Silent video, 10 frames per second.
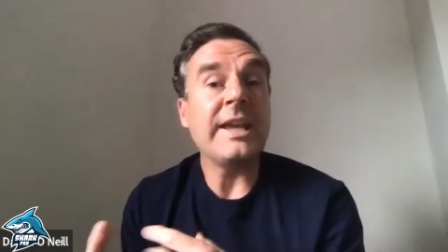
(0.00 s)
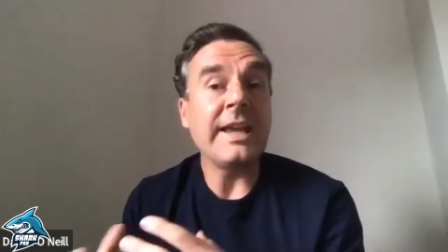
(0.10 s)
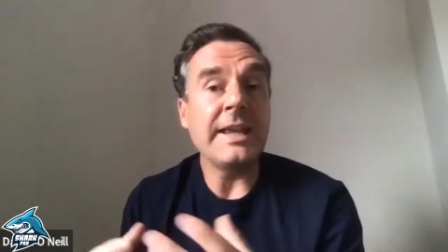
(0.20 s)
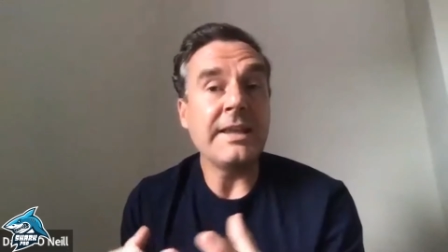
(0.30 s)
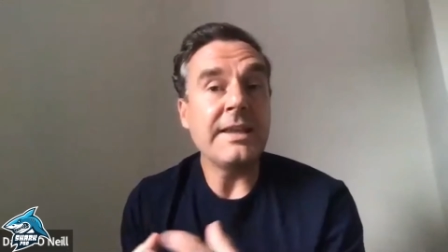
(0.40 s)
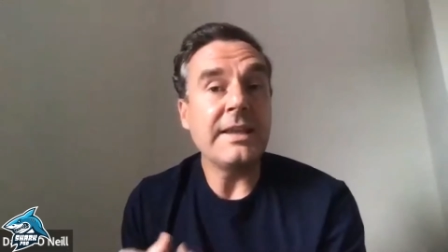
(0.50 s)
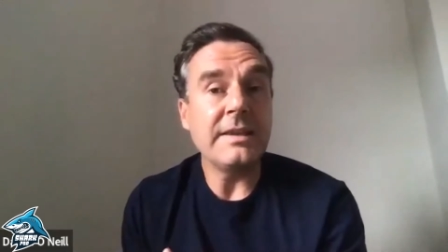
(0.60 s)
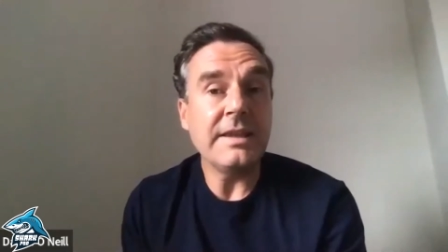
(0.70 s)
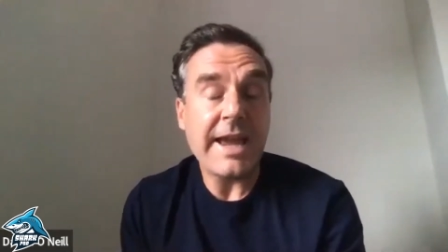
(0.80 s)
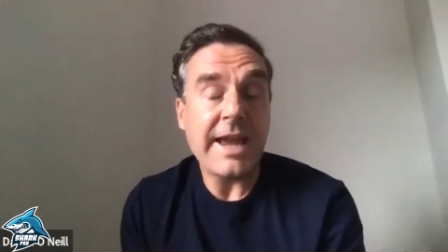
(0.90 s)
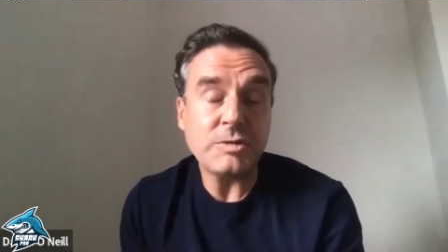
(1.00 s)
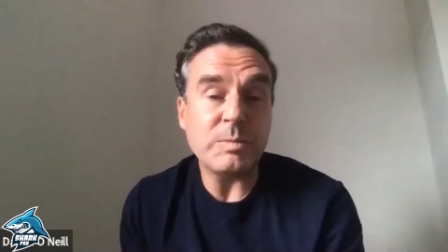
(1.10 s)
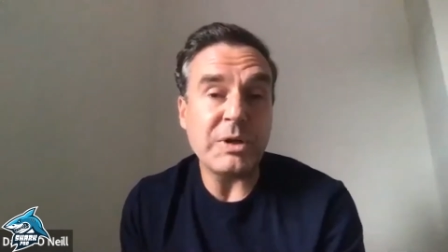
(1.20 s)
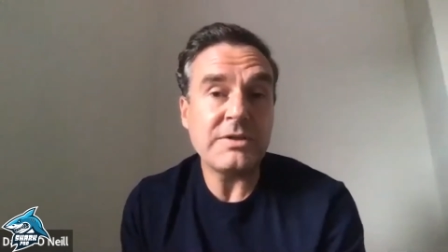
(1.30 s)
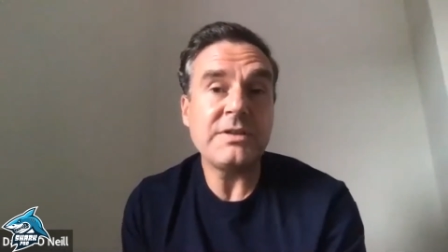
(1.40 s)
in
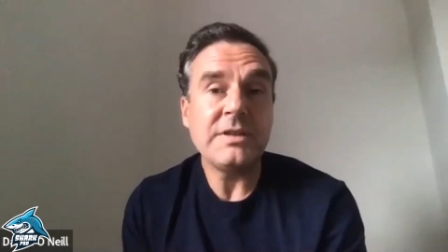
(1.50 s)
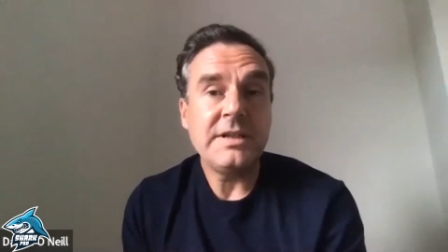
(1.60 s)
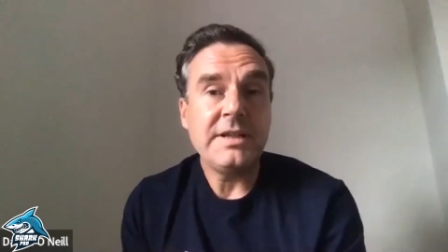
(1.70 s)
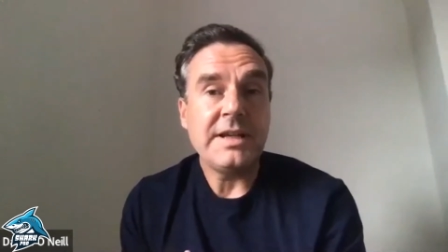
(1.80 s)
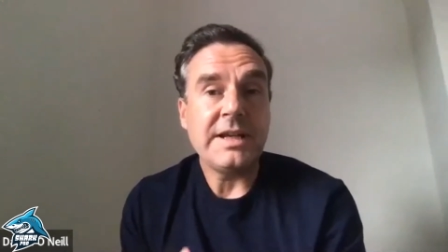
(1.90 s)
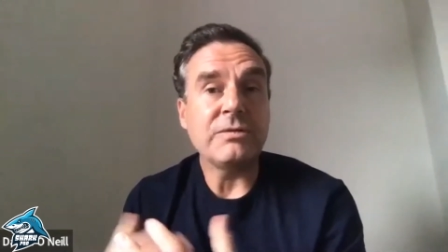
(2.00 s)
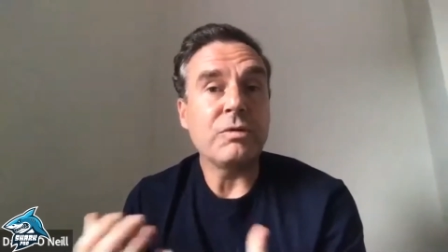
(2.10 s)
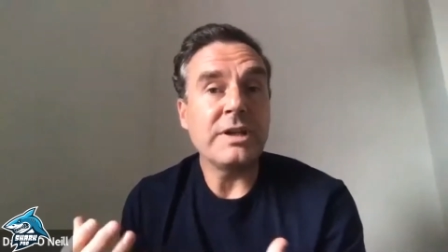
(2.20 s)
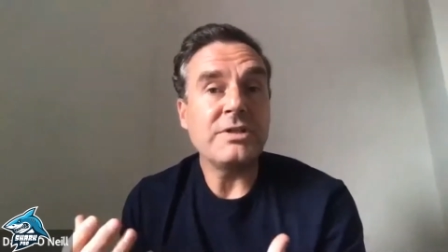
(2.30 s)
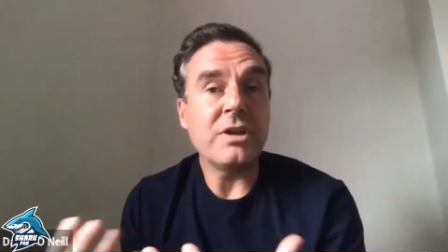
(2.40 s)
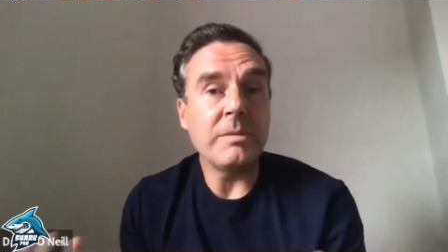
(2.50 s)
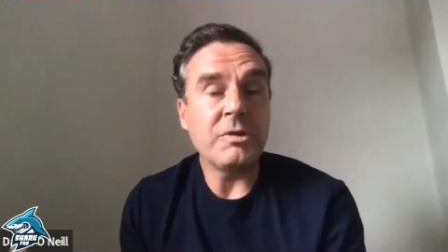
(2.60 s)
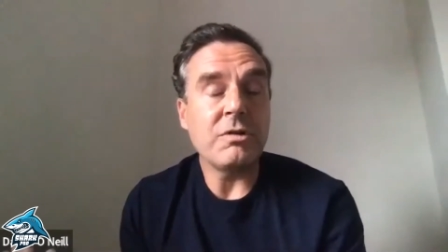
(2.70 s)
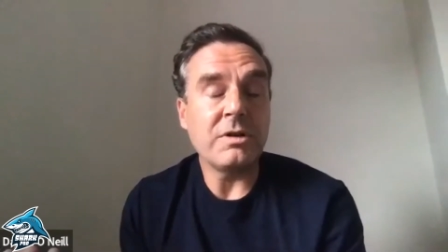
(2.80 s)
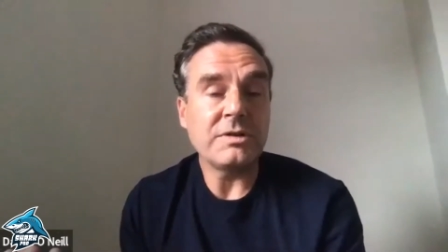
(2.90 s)
experts at the right time
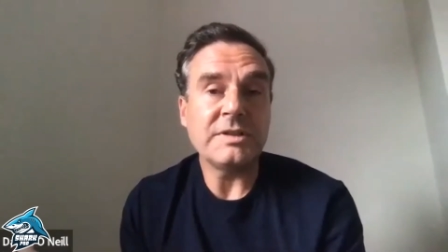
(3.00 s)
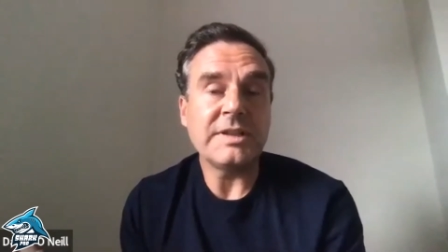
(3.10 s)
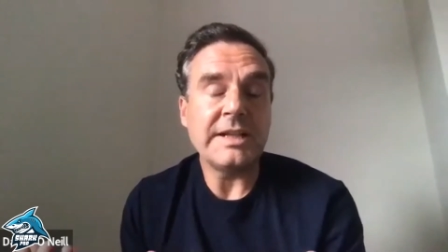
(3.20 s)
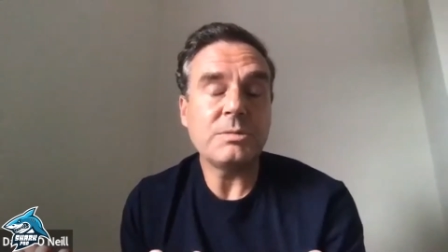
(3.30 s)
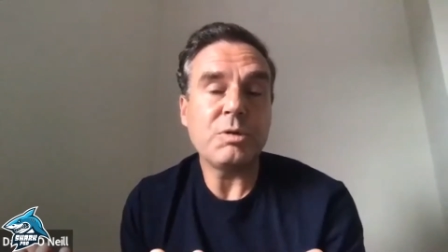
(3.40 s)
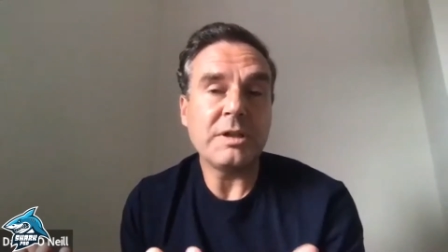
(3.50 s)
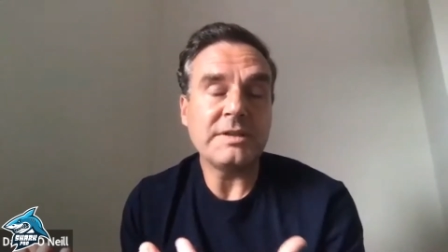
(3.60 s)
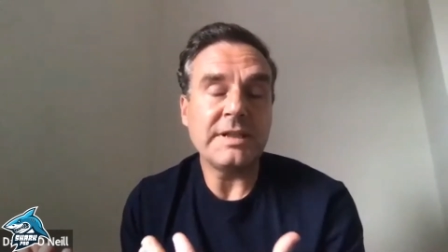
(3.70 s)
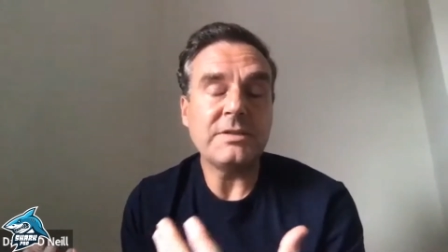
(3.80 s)
across the sales process.